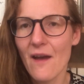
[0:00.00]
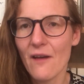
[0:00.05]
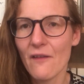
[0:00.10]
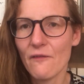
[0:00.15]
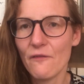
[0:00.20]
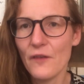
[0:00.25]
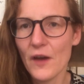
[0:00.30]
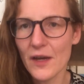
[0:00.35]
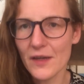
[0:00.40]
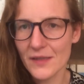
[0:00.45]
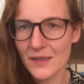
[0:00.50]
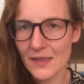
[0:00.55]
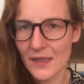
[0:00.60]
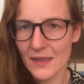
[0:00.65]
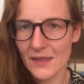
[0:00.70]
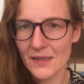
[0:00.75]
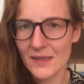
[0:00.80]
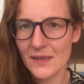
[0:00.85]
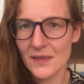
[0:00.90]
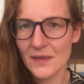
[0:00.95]

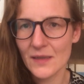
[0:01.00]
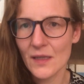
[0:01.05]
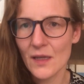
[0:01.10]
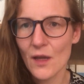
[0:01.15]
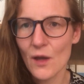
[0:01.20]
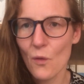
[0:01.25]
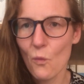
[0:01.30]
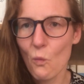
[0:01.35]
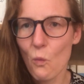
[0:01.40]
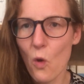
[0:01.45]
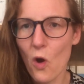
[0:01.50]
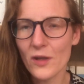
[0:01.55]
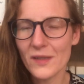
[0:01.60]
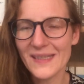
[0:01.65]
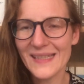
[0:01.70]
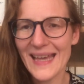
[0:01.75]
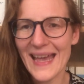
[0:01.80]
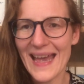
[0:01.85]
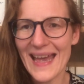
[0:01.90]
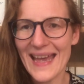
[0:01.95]
versus
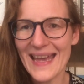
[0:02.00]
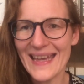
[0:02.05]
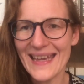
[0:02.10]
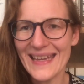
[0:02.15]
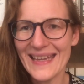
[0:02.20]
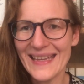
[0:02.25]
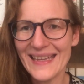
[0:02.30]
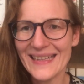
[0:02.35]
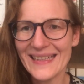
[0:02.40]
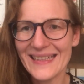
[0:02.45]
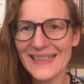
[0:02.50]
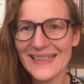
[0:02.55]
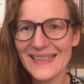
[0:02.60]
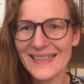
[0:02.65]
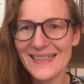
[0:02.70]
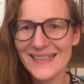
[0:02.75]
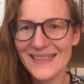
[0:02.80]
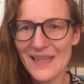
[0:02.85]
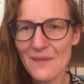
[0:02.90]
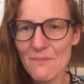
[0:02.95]
what a
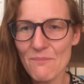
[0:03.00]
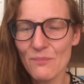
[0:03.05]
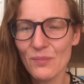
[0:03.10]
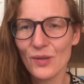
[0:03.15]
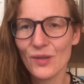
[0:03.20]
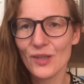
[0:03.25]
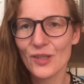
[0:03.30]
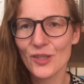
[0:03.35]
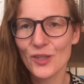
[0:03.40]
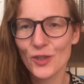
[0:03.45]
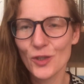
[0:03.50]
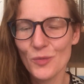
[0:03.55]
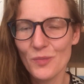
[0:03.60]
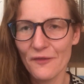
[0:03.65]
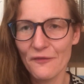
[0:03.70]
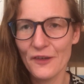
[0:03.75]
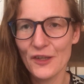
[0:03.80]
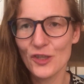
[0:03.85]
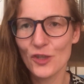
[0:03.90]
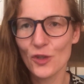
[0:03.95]
simple
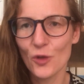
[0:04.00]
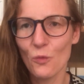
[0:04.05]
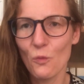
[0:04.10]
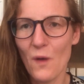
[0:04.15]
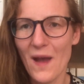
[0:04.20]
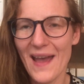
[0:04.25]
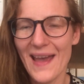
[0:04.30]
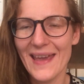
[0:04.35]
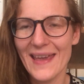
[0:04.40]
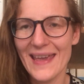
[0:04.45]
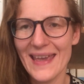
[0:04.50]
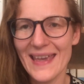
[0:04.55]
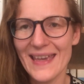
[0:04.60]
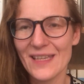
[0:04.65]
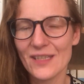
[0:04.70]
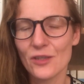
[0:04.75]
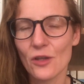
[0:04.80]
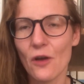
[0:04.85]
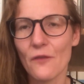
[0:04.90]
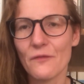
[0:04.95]
superficial way
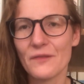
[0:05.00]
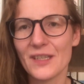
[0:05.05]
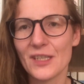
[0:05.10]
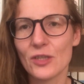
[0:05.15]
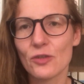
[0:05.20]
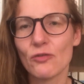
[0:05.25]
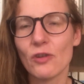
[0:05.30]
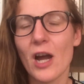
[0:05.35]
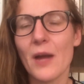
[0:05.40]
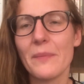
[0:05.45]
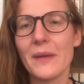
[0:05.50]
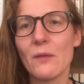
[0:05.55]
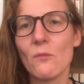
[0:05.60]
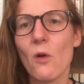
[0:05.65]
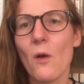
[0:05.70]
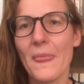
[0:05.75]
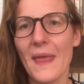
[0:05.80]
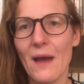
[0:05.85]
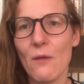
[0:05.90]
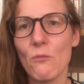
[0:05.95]
is of describing
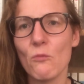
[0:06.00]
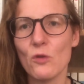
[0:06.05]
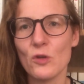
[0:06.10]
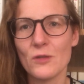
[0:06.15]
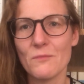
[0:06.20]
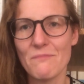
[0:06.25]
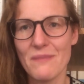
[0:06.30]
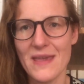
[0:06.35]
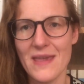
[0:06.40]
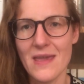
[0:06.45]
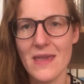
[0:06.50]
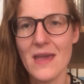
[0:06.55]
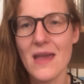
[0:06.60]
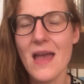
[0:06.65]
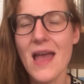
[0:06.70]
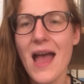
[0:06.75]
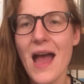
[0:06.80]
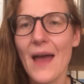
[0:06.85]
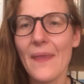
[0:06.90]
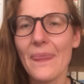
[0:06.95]
what that would be
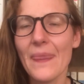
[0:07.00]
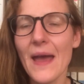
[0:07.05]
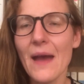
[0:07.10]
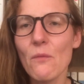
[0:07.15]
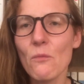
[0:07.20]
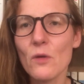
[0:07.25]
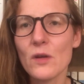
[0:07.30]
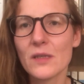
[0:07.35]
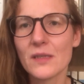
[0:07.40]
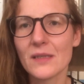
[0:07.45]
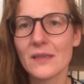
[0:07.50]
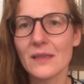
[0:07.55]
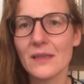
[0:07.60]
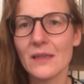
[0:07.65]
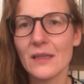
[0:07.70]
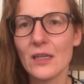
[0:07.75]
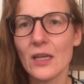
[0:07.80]
and that was